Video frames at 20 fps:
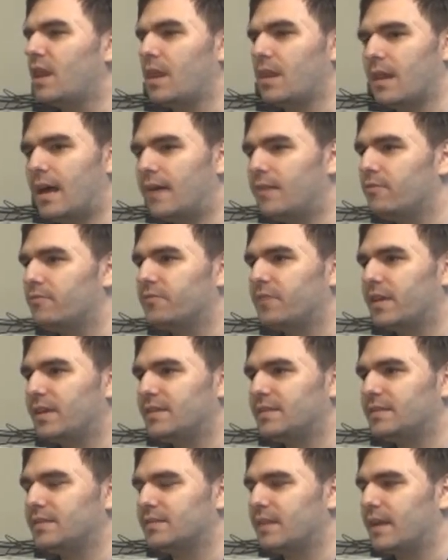a lot of
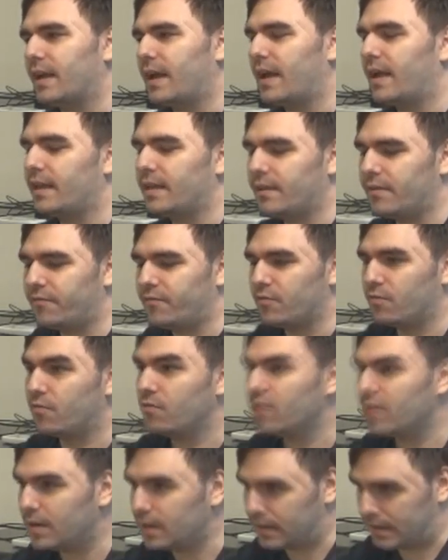cases. Like if you
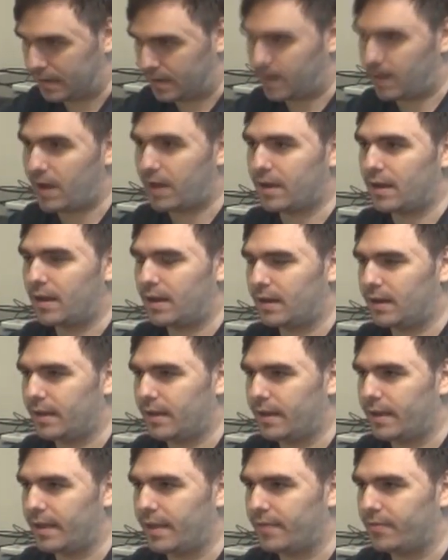Google Caracal
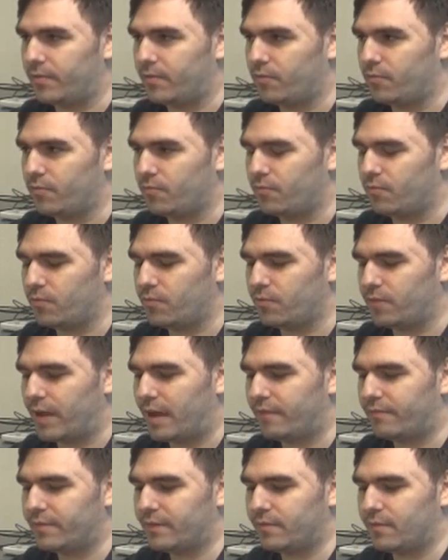and you
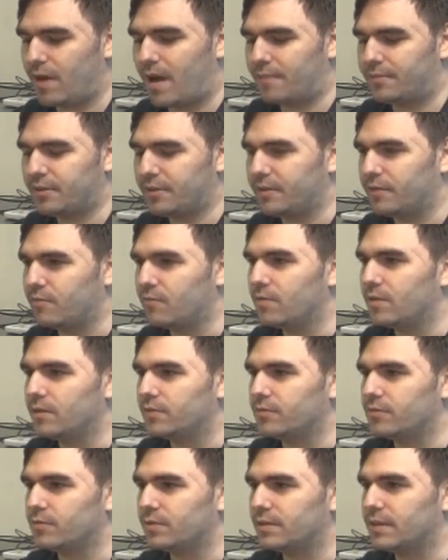have the option in Google
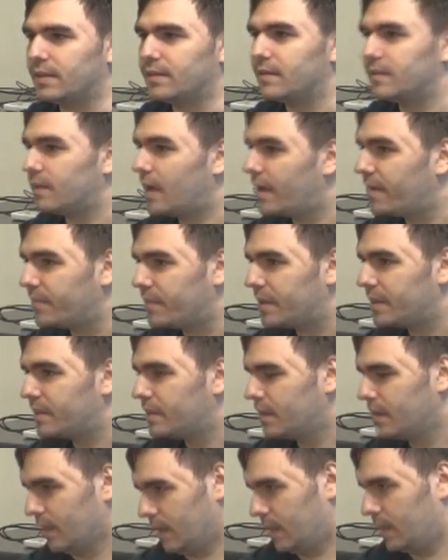to set the time date,
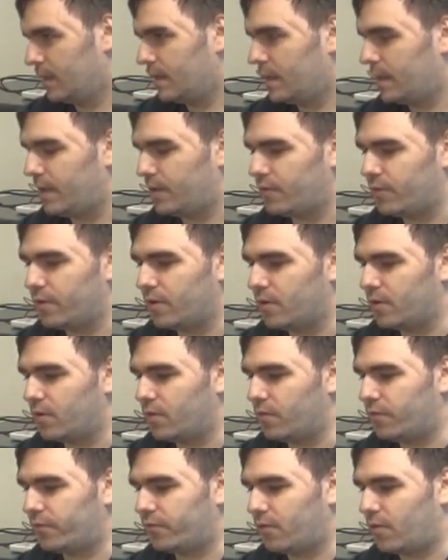and you
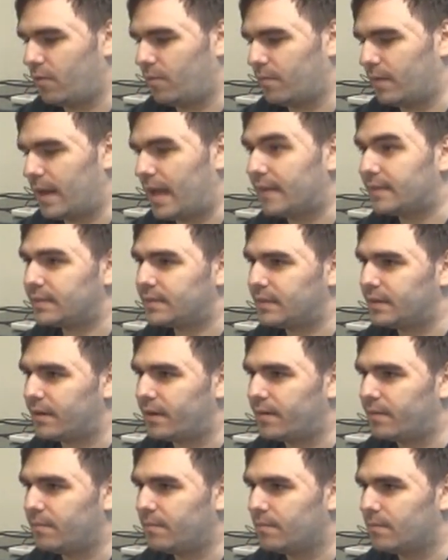go from last
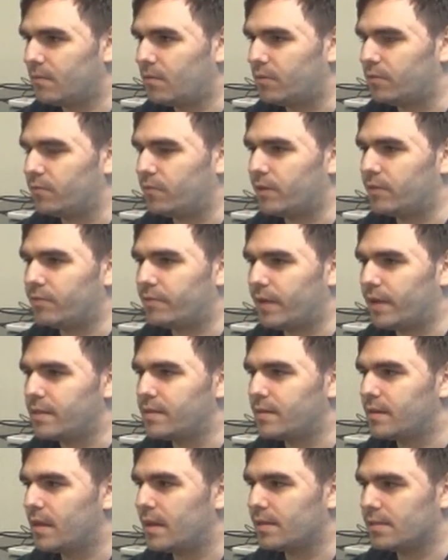year all the way to
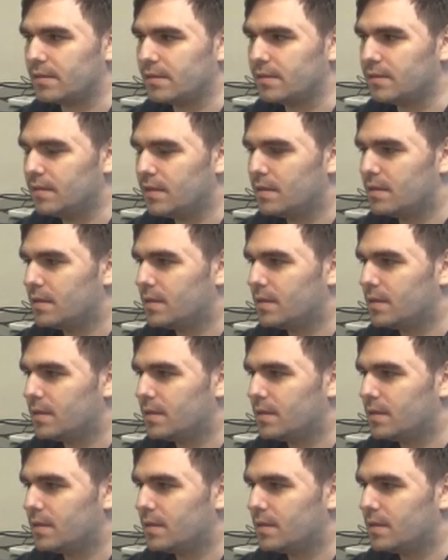1990.